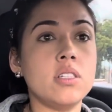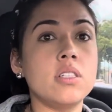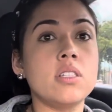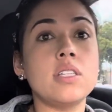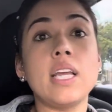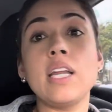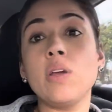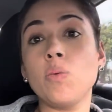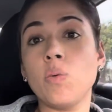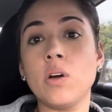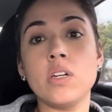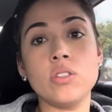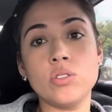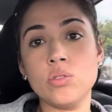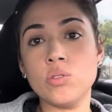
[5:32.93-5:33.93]
They didn't want
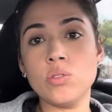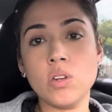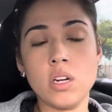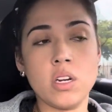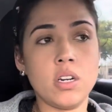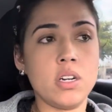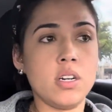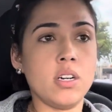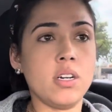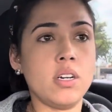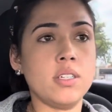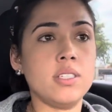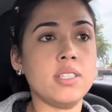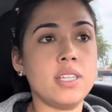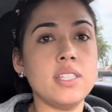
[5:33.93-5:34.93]
to do a
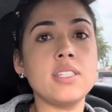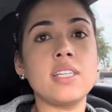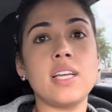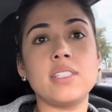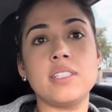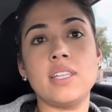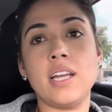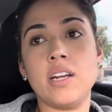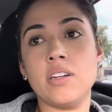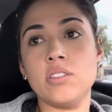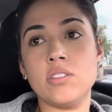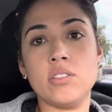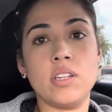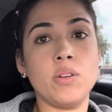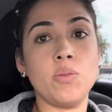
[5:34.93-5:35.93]
skin test there.
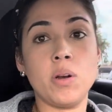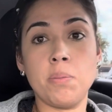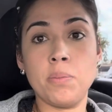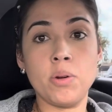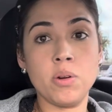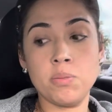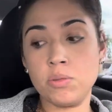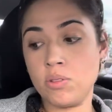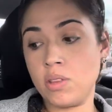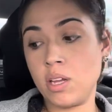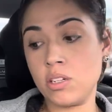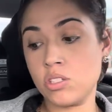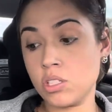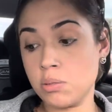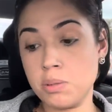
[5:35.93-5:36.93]
They didn't want to put him through
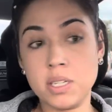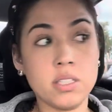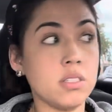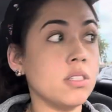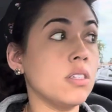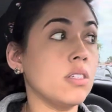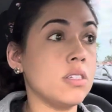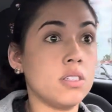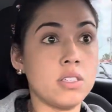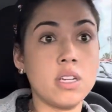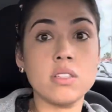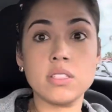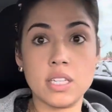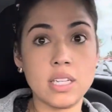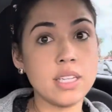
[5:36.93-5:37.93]
that just because it
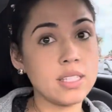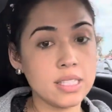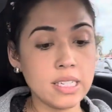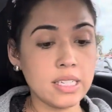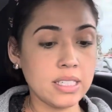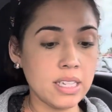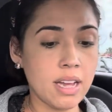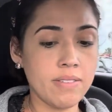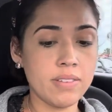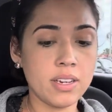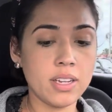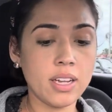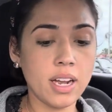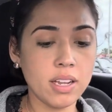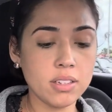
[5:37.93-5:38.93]
sounds like he does have an
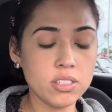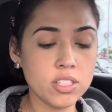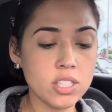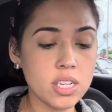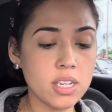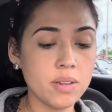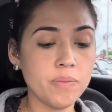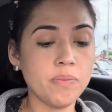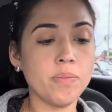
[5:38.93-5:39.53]
egg allergy.